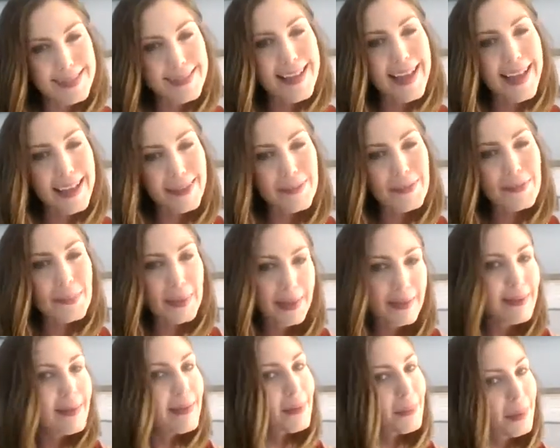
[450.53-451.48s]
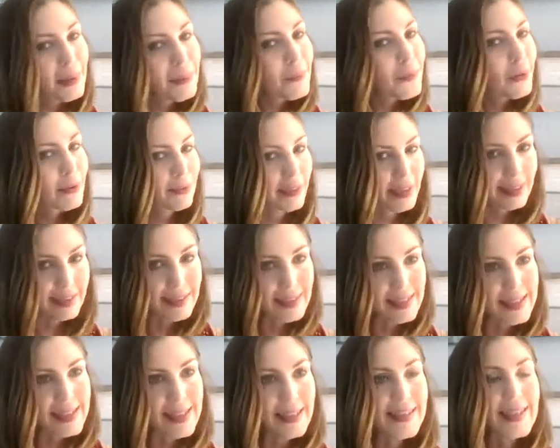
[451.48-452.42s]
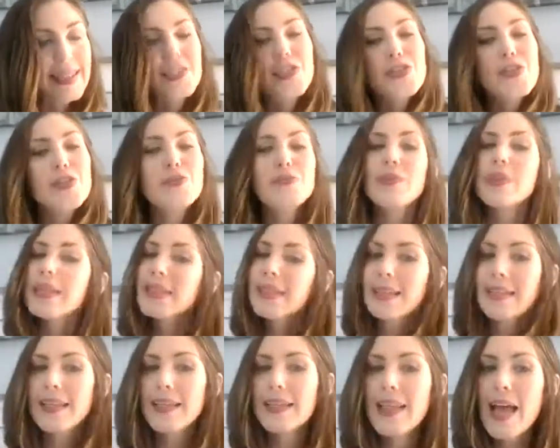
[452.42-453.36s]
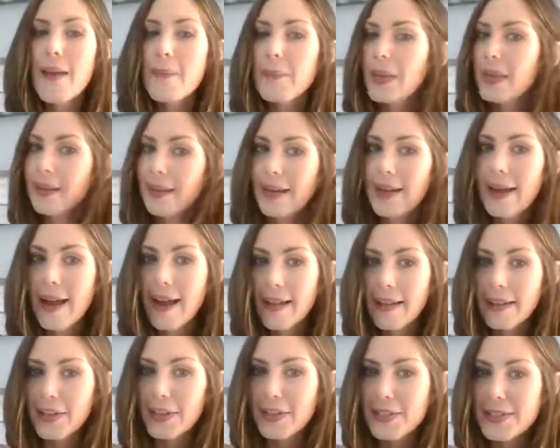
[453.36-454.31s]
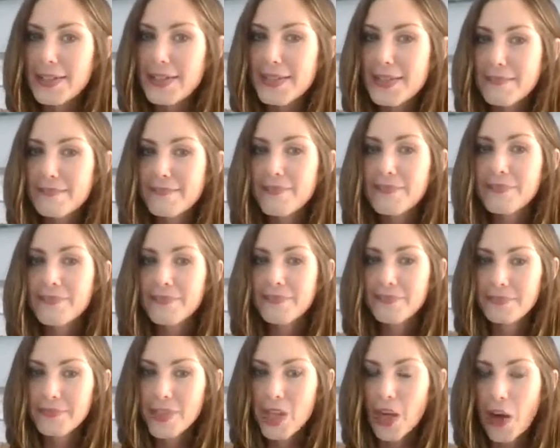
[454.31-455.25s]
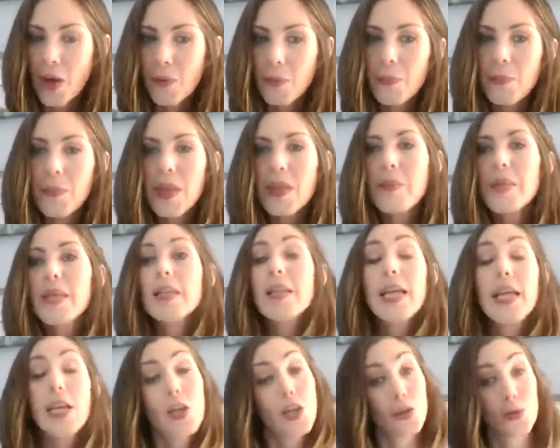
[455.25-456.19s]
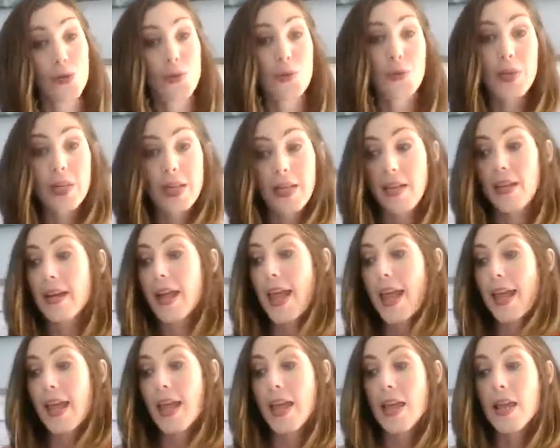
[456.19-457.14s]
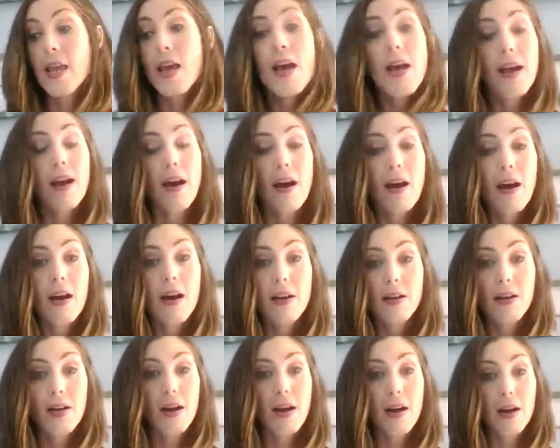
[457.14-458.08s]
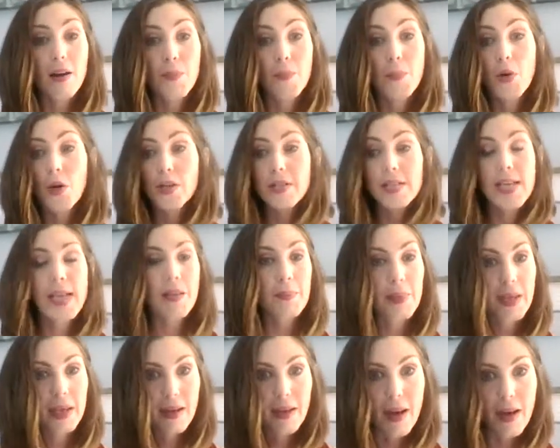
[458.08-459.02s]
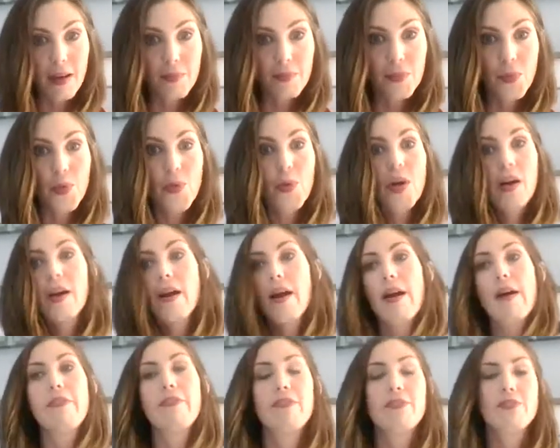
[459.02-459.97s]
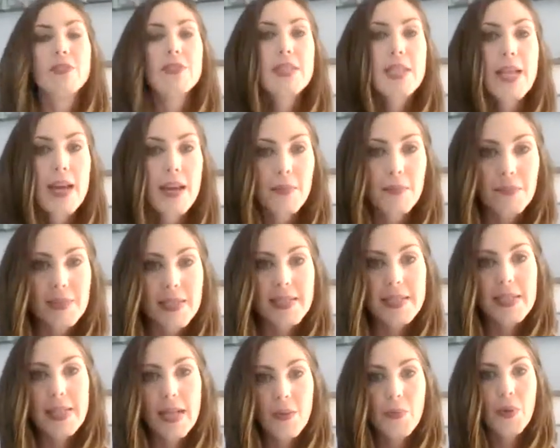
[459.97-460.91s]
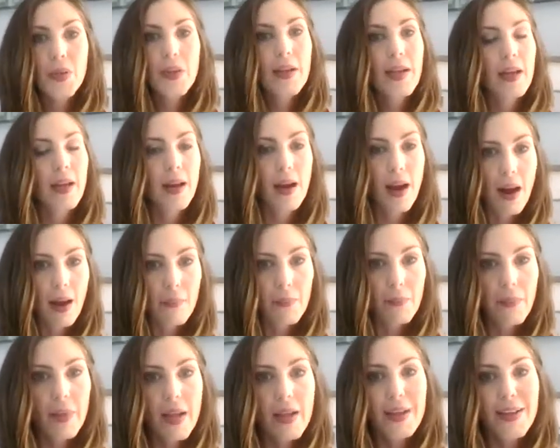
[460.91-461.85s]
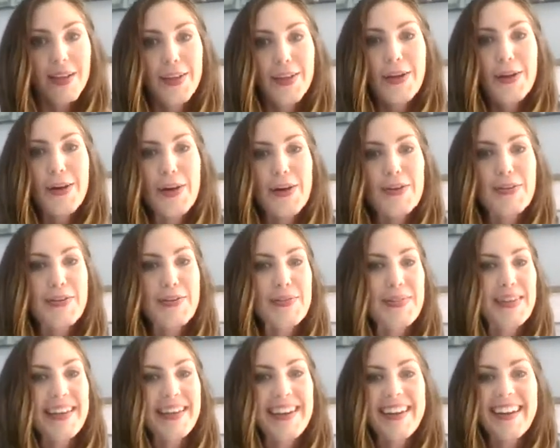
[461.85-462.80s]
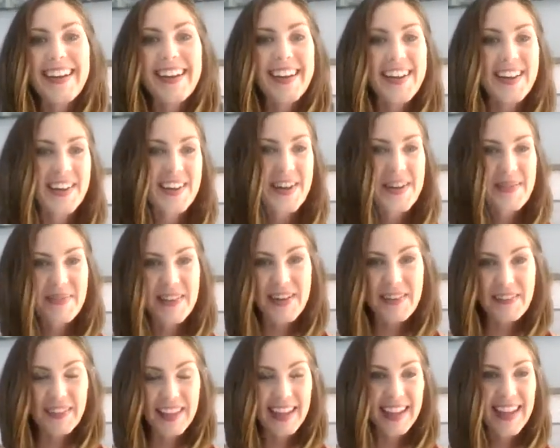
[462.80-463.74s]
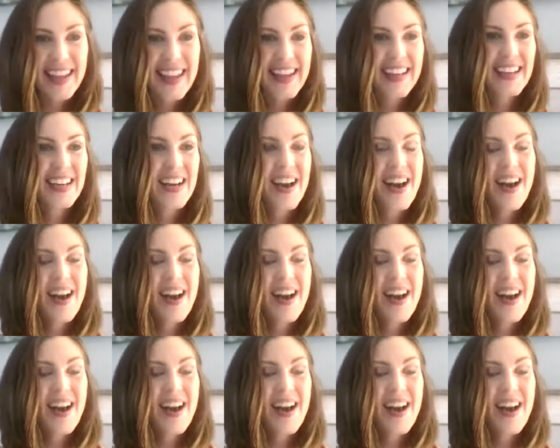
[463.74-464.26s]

have it be a little bit more realistic. Like, do you really need that $1 million? No, maybe like you need a part-time income or a full-time stable income. You need an income coming in,